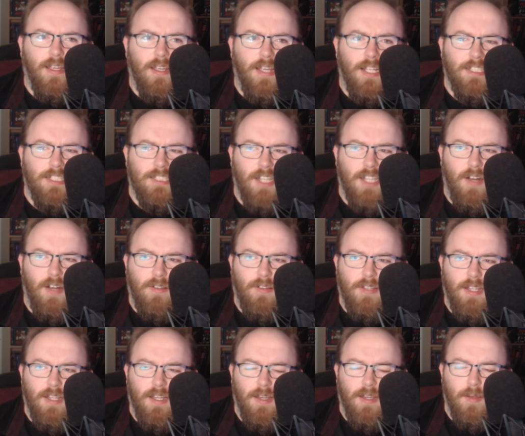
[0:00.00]

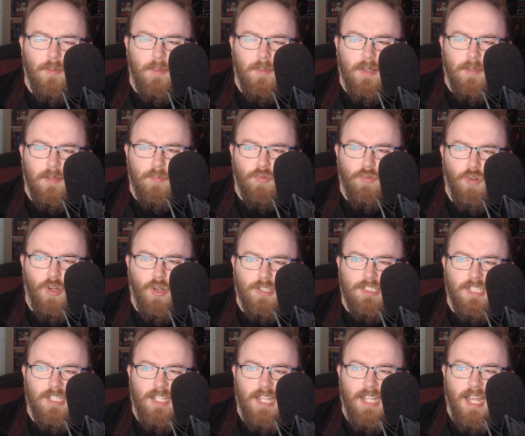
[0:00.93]
certainly
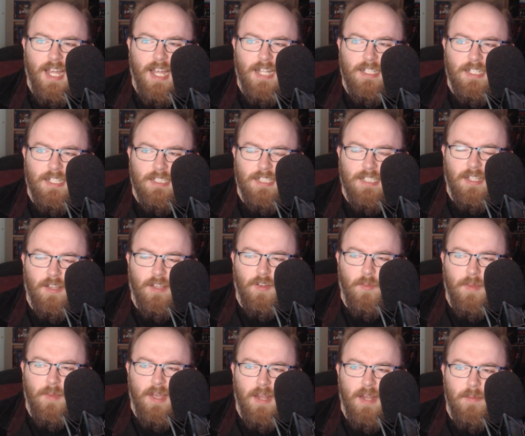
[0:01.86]
prods at the ideas a little
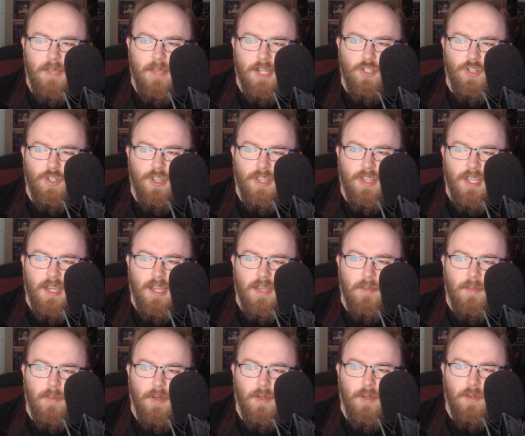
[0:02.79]
bit and makes you think
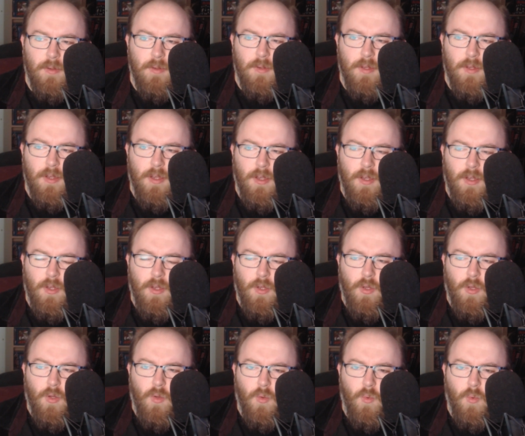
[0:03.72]
about
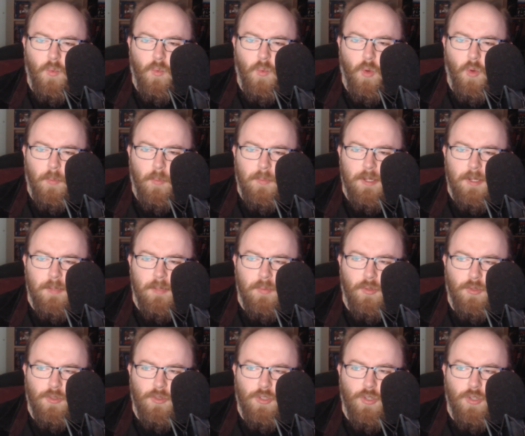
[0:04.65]
what
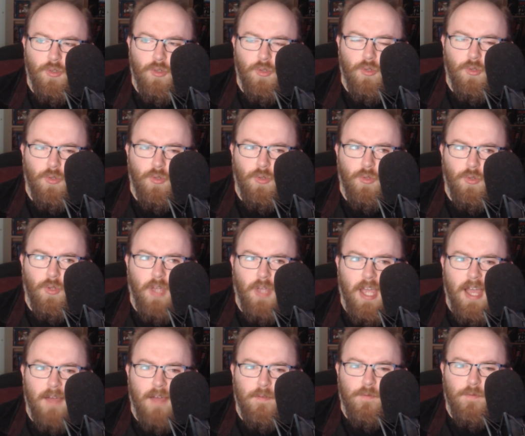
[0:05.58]
people do
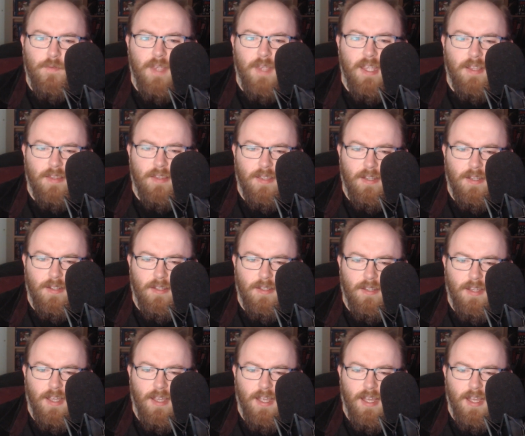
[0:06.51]
have faith
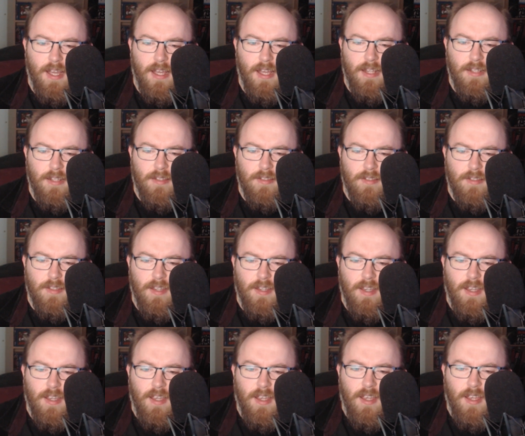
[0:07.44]
in and
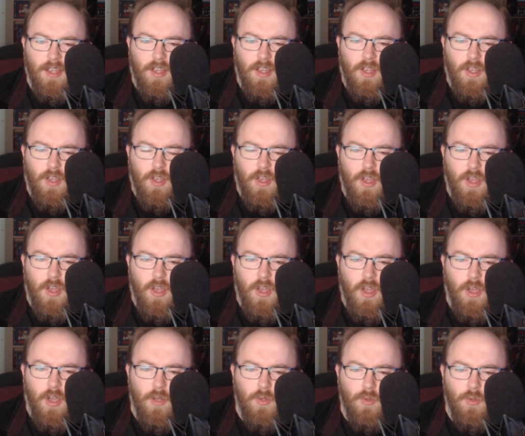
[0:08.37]

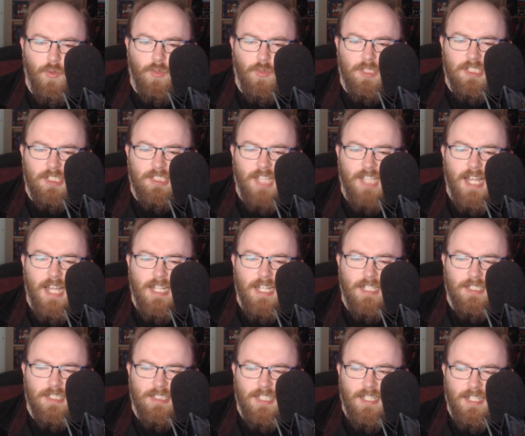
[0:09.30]
how
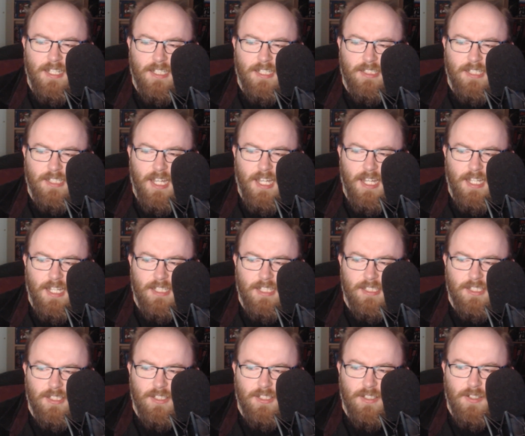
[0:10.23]
science in this
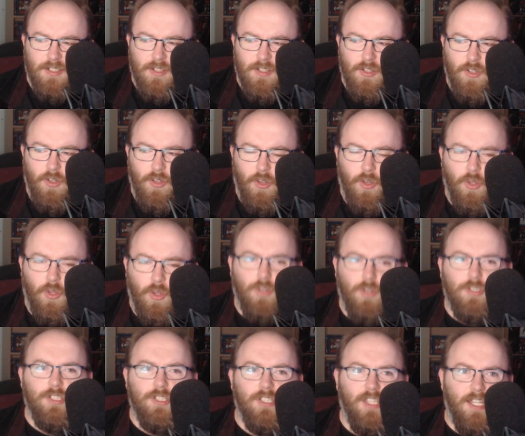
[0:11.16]
case
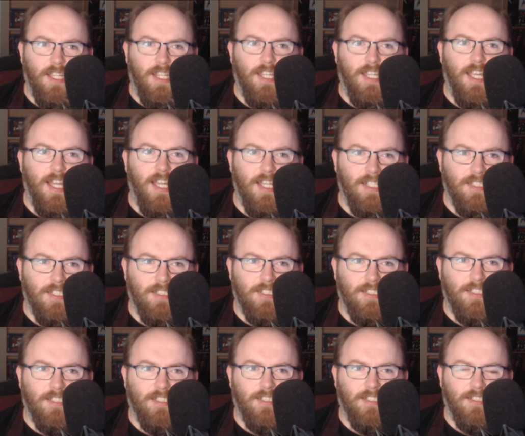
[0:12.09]
looks like it
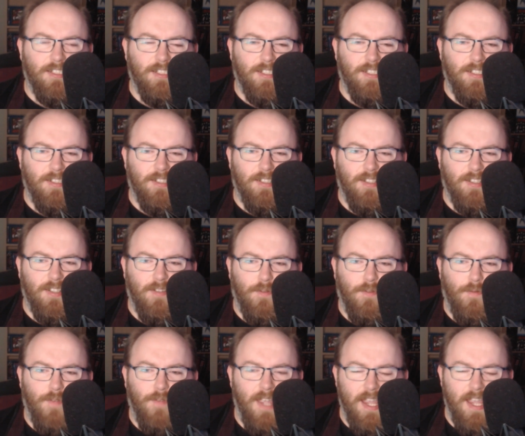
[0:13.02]
is
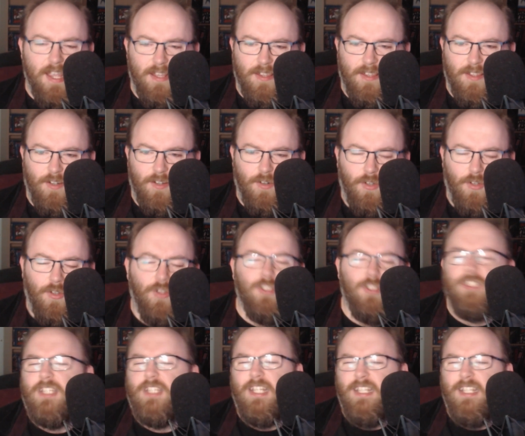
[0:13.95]
faith, or it
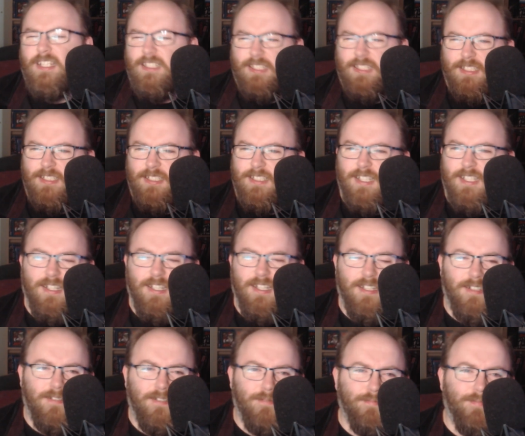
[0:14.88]
looks like it's
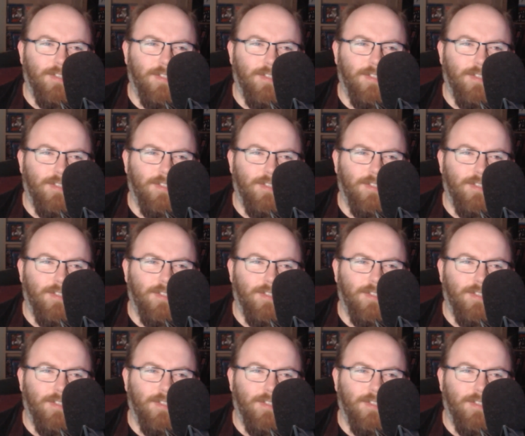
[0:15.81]
you